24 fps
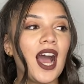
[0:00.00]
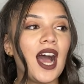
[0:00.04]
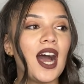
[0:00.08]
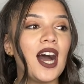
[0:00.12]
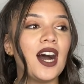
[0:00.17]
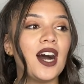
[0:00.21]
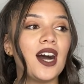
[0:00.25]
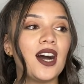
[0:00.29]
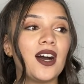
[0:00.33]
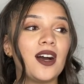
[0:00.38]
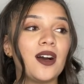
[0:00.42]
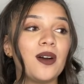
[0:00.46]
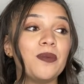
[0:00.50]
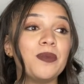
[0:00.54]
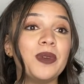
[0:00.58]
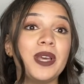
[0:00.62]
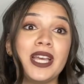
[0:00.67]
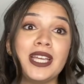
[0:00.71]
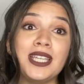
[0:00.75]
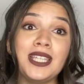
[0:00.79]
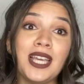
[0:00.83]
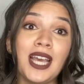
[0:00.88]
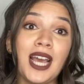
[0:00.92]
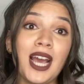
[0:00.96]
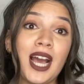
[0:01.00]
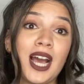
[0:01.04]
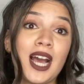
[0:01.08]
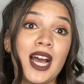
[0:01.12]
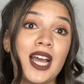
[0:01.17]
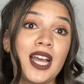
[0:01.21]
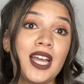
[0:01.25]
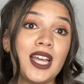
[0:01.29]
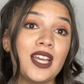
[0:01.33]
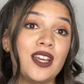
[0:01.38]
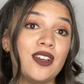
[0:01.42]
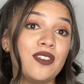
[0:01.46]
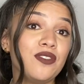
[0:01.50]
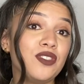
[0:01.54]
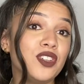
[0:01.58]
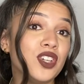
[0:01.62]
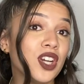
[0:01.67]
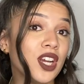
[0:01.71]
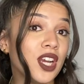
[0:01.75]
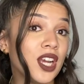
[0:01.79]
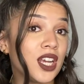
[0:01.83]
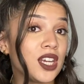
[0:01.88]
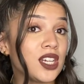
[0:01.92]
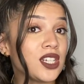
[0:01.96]
And yeah, if
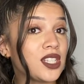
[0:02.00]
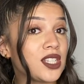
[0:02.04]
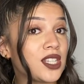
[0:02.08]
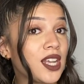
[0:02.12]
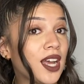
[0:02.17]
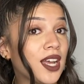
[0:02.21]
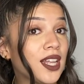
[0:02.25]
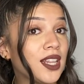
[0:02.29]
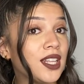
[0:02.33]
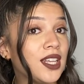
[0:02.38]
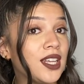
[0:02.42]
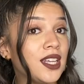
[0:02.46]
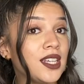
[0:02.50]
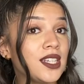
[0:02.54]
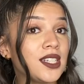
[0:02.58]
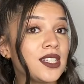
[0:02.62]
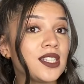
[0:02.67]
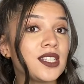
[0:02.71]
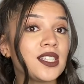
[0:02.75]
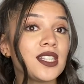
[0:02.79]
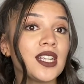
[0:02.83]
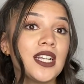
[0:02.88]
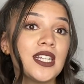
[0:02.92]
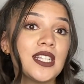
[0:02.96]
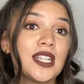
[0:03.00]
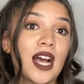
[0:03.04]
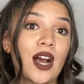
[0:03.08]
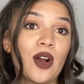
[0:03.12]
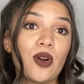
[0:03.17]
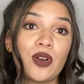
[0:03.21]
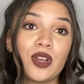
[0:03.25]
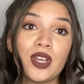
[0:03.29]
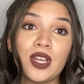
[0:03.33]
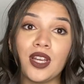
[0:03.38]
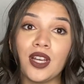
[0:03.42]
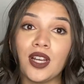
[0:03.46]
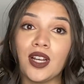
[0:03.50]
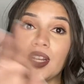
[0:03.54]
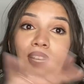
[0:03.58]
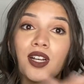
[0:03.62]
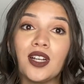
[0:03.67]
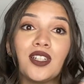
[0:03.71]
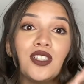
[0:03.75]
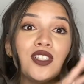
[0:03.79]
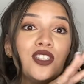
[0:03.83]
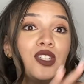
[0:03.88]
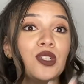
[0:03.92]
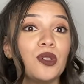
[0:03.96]
your hairstylist is out
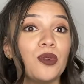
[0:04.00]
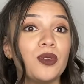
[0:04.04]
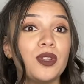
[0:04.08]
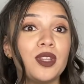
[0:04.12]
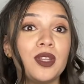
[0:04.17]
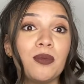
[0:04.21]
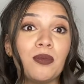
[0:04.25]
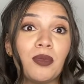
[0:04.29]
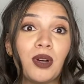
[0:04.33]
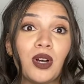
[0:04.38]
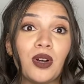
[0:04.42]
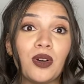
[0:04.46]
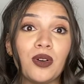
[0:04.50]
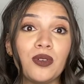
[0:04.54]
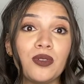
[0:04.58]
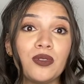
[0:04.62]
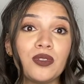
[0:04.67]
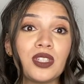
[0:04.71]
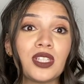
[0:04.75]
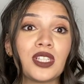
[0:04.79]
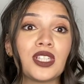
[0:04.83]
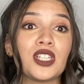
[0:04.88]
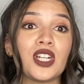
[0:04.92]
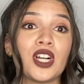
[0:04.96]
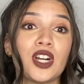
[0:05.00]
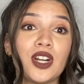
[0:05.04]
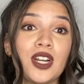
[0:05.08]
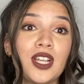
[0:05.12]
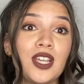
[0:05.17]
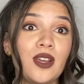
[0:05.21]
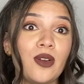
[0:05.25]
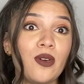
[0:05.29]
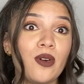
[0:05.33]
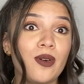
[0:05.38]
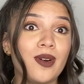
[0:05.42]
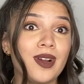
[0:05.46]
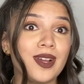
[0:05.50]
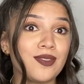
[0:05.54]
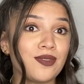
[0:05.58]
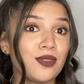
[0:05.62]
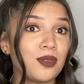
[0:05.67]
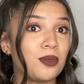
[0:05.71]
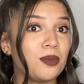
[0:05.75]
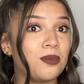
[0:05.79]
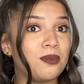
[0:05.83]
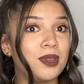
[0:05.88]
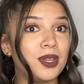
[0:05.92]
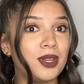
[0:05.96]
here doing the most, turning you away
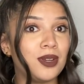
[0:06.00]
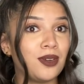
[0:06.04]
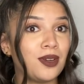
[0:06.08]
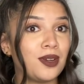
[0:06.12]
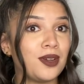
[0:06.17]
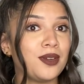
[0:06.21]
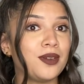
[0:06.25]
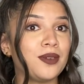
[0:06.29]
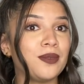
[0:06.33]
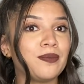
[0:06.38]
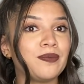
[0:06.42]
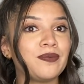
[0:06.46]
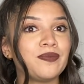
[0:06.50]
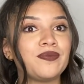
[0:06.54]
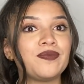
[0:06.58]
from the mirror,